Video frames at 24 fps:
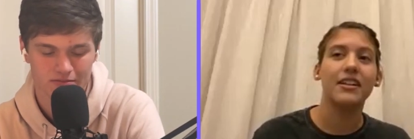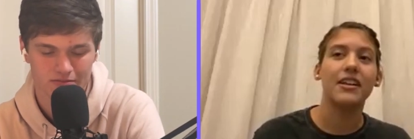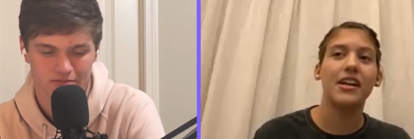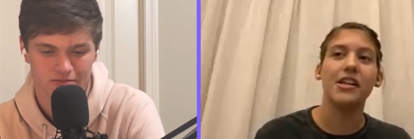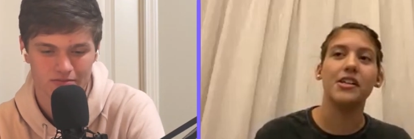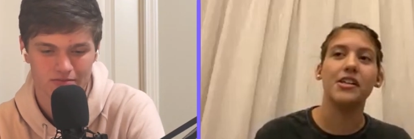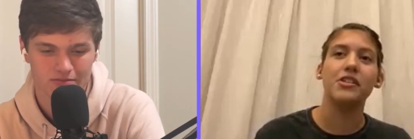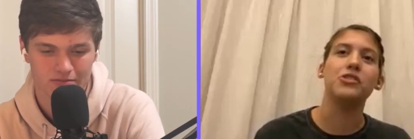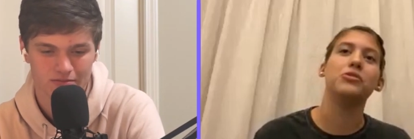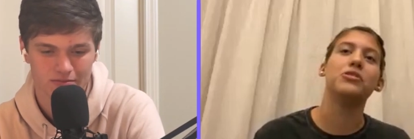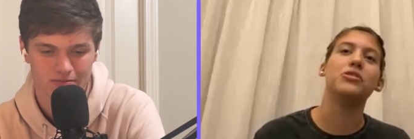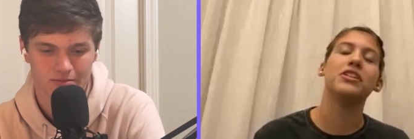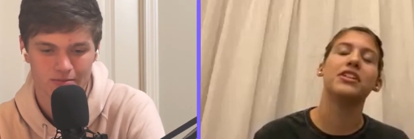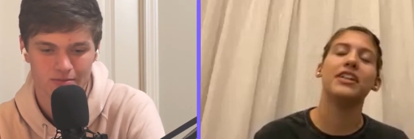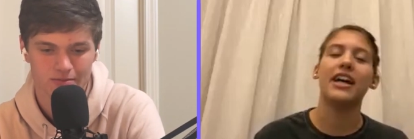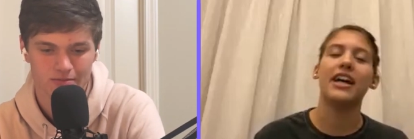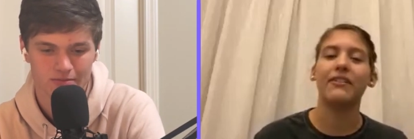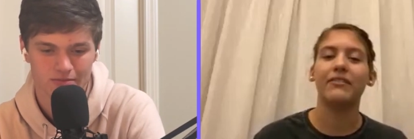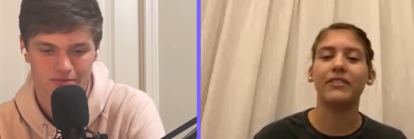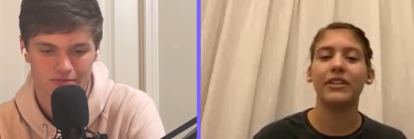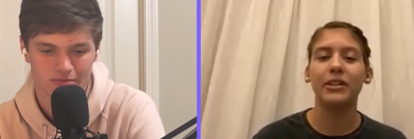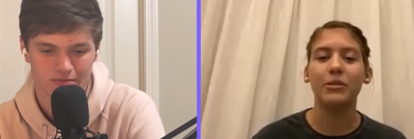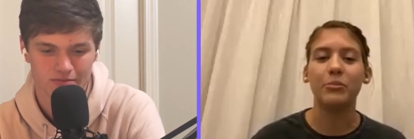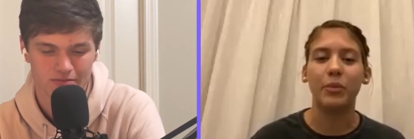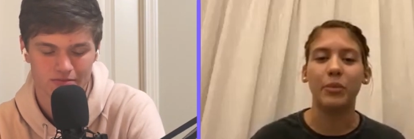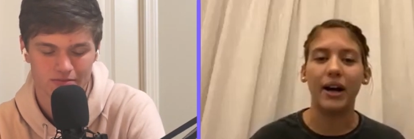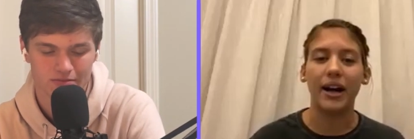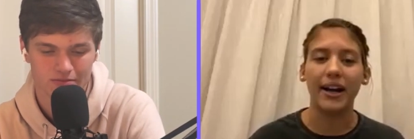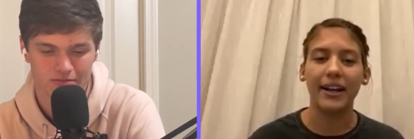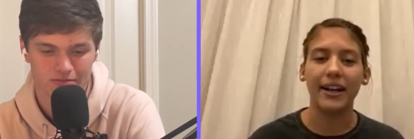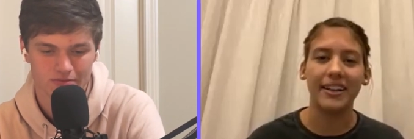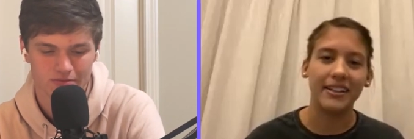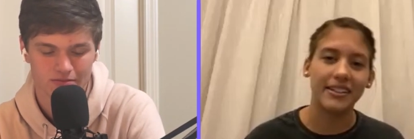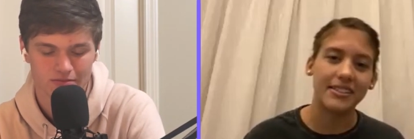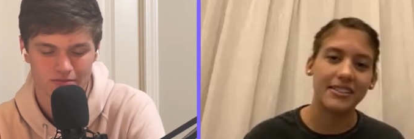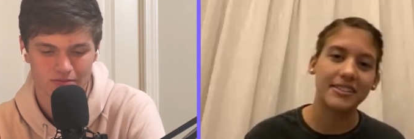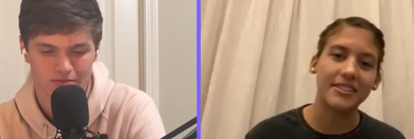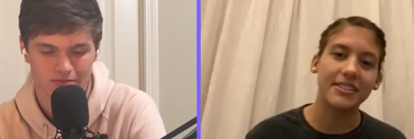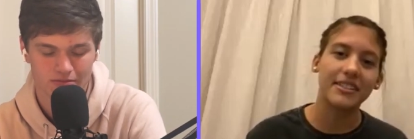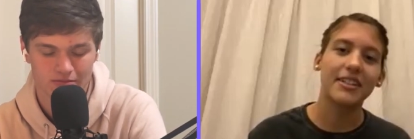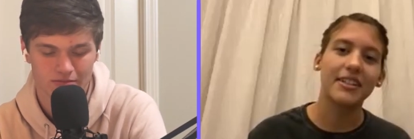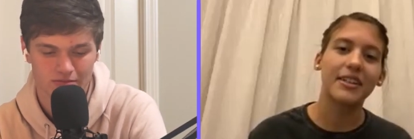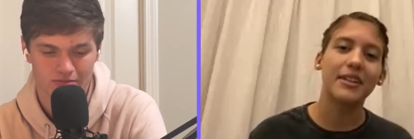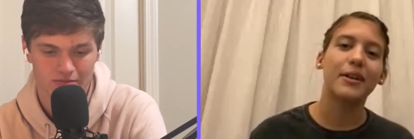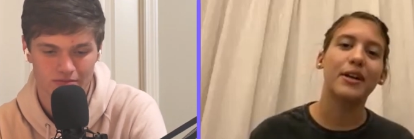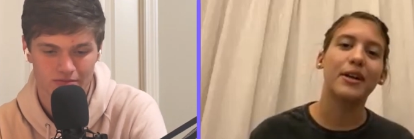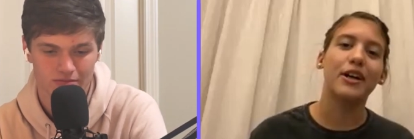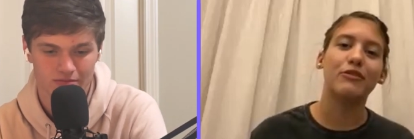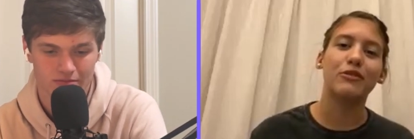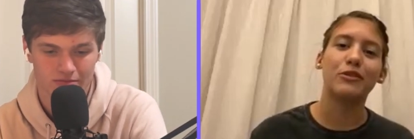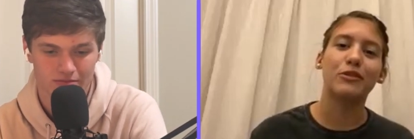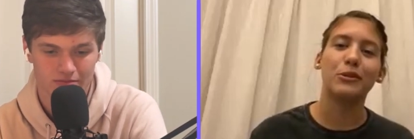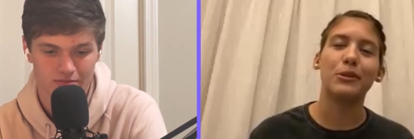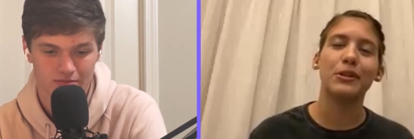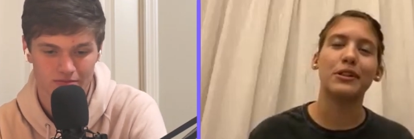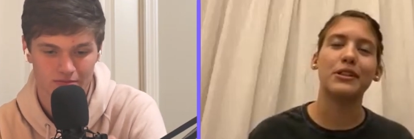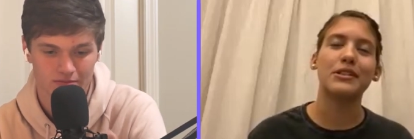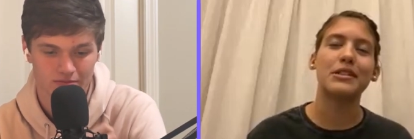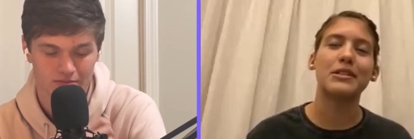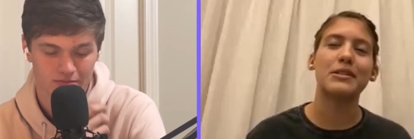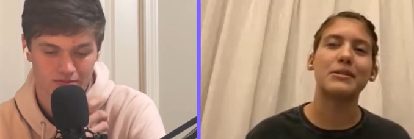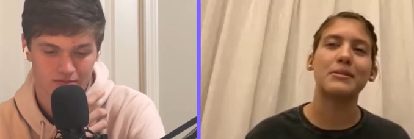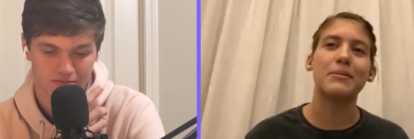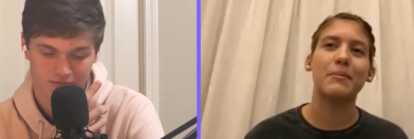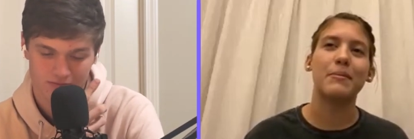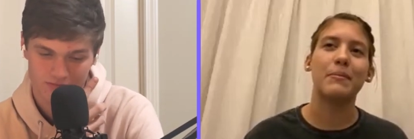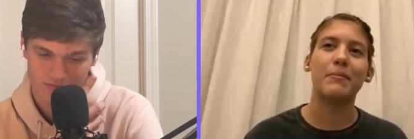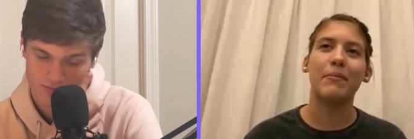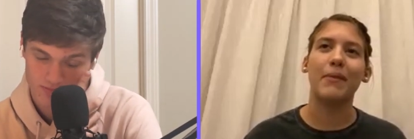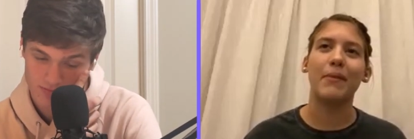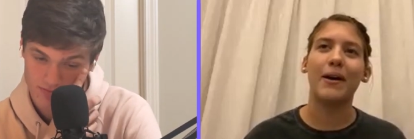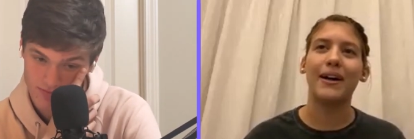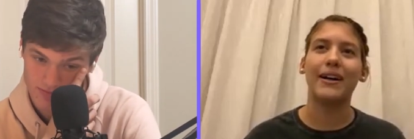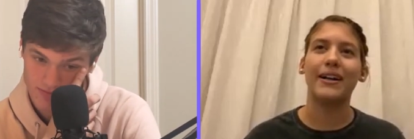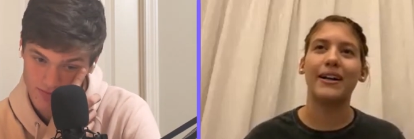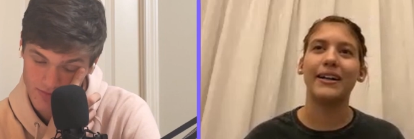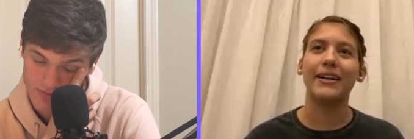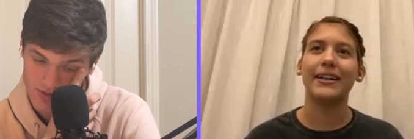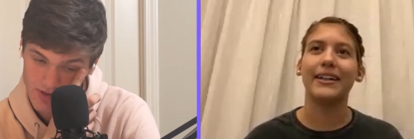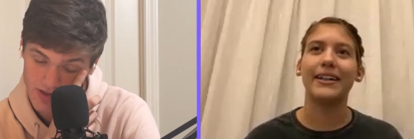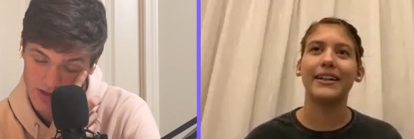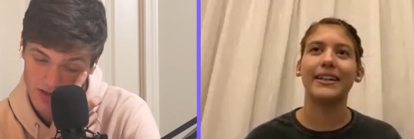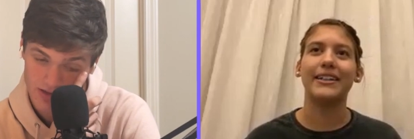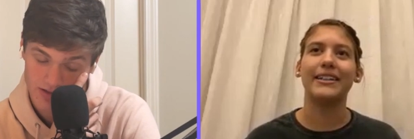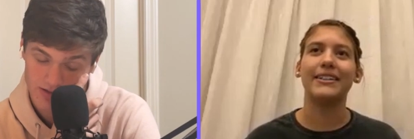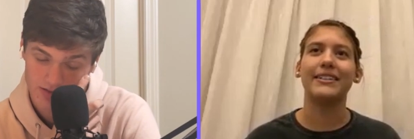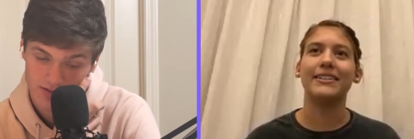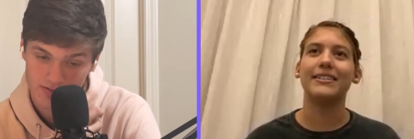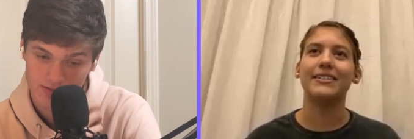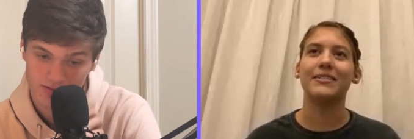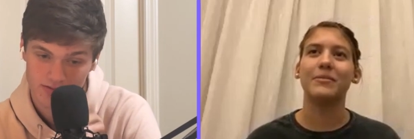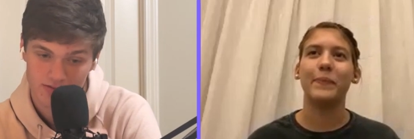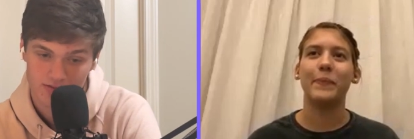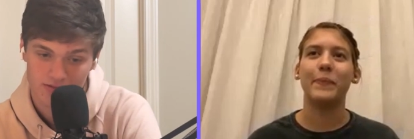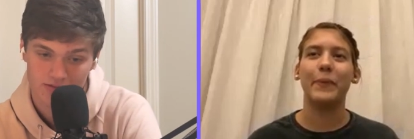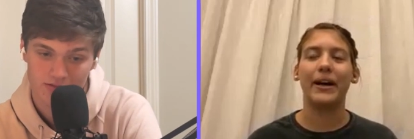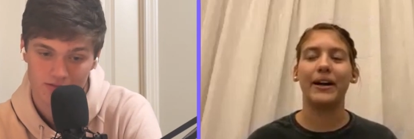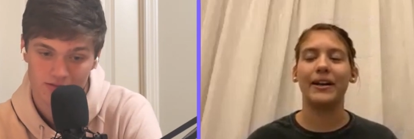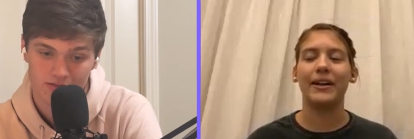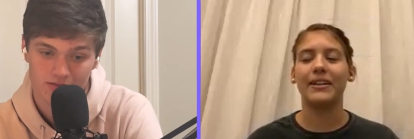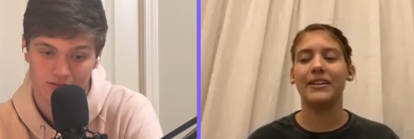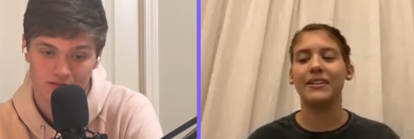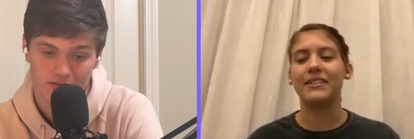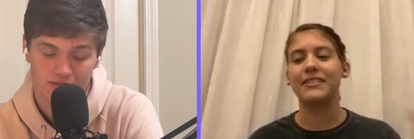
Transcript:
Speaker 1: And you couldn't have any bias. Of course, my yeah. bias